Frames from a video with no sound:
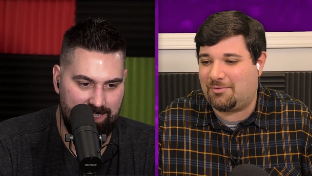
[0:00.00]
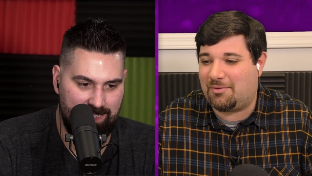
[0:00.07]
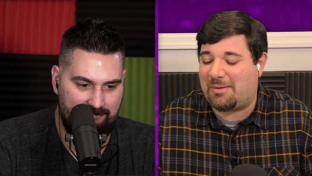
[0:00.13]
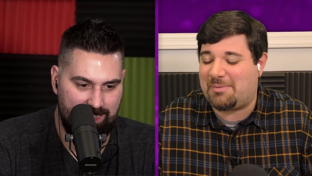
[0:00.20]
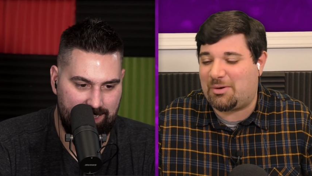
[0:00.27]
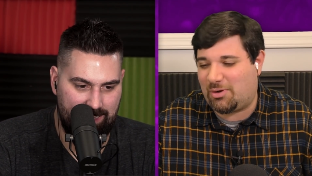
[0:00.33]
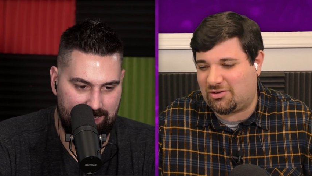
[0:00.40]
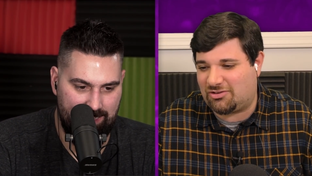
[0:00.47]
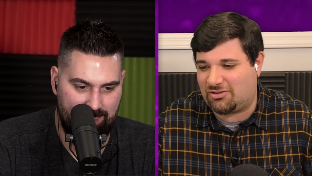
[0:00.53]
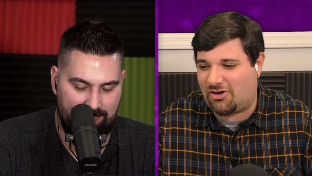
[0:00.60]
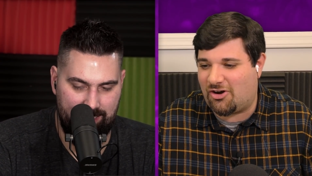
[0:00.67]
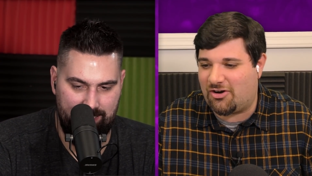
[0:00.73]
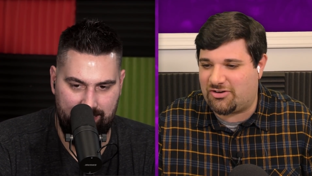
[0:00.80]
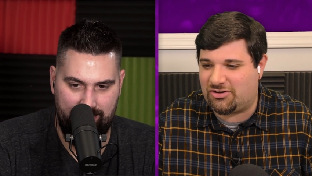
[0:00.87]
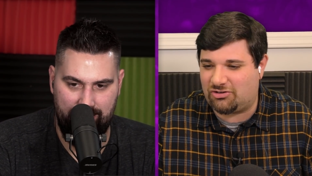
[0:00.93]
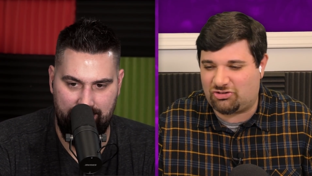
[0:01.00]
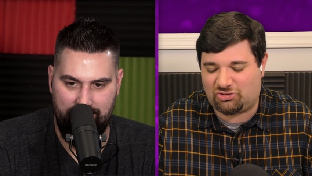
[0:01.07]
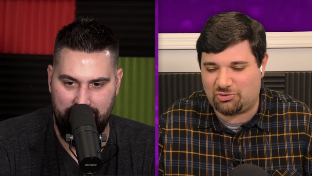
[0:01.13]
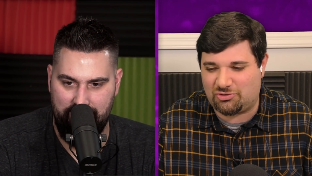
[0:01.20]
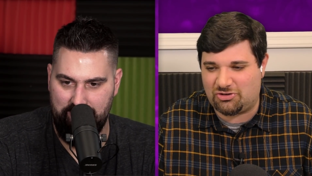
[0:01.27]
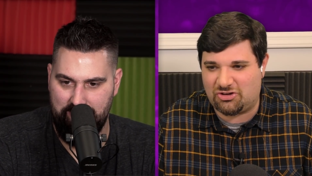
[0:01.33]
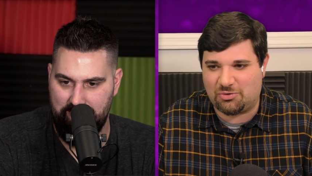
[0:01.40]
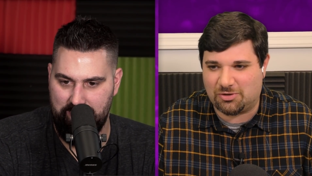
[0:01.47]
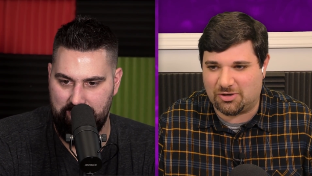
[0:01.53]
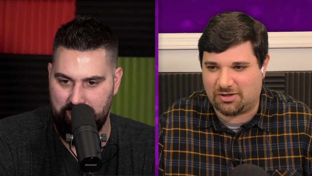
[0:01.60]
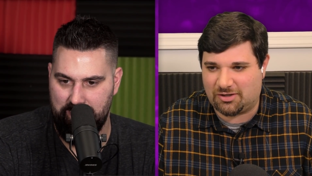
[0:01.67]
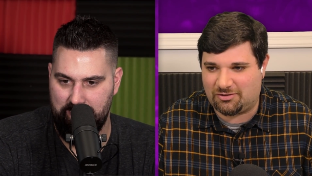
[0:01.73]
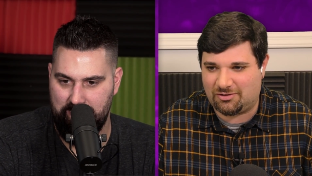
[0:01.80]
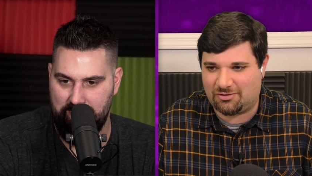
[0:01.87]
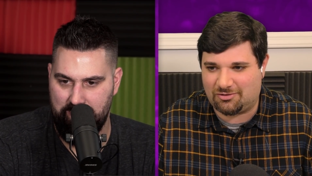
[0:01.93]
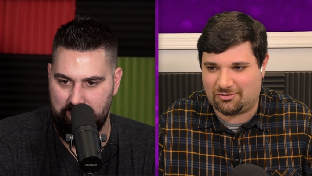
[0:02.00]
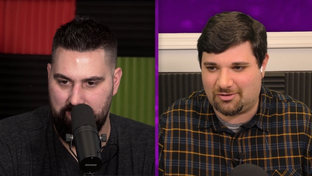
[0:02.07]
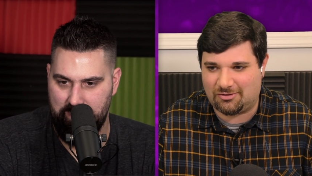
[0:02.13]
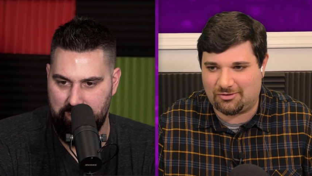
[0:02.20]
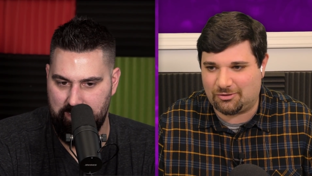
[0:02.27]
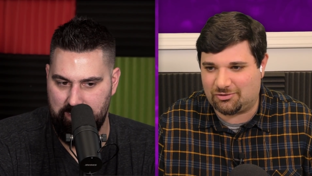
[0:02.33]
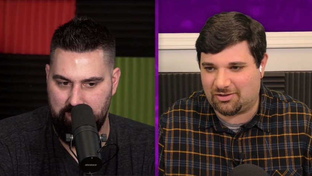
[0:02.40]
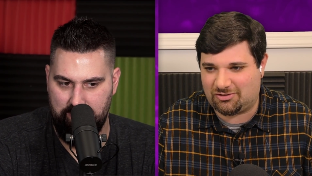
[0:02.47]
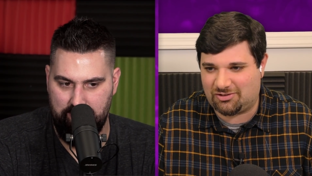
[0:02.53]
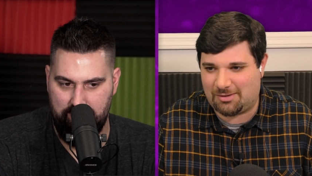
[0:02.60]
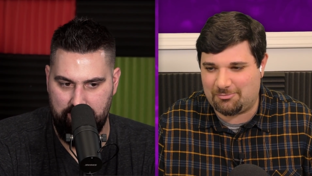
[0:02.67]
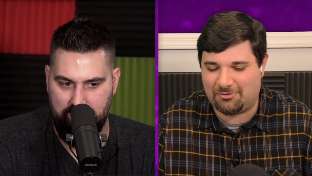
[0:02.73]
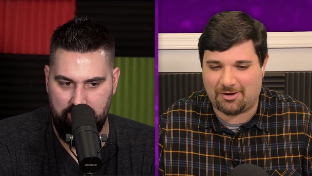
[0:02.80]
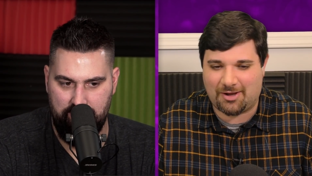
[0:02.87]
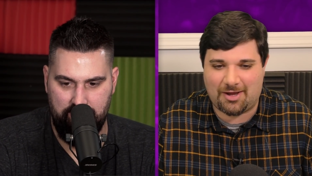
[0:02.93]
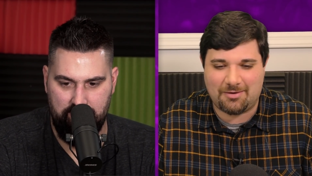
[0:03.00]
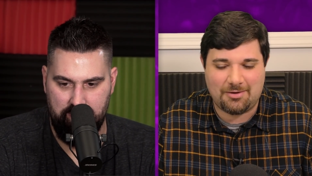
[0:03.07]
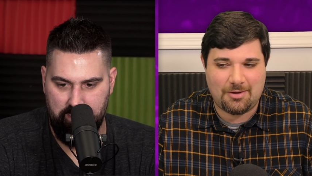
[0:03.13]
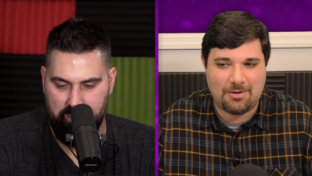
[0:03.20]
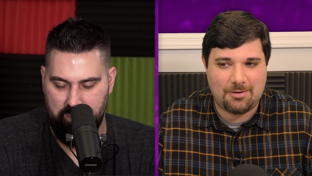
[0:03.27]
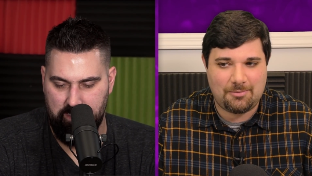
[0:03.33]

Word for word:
Speaker 1: I mean, it wasn't hard. You just shoot in Newark. It does. It looks like time forgot.